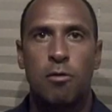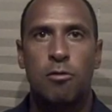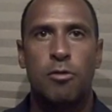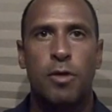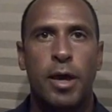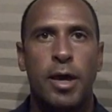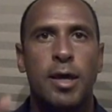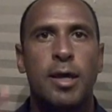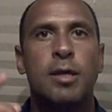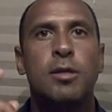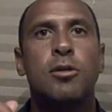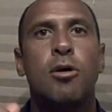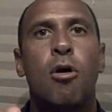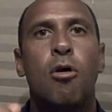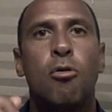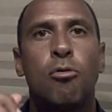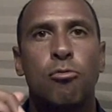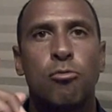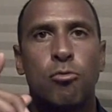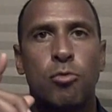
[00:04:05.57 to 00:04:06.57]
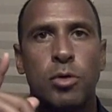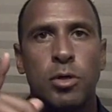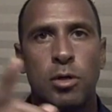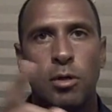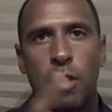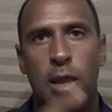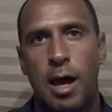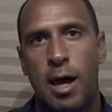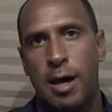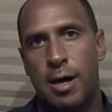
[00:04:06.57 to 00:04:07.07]
They don't
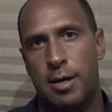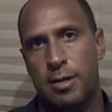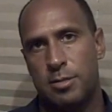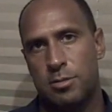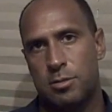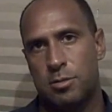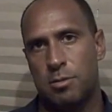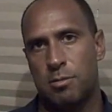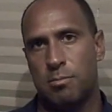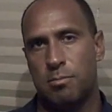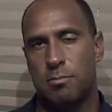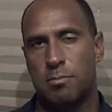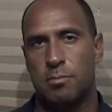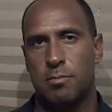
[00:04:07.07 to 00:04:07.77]
realize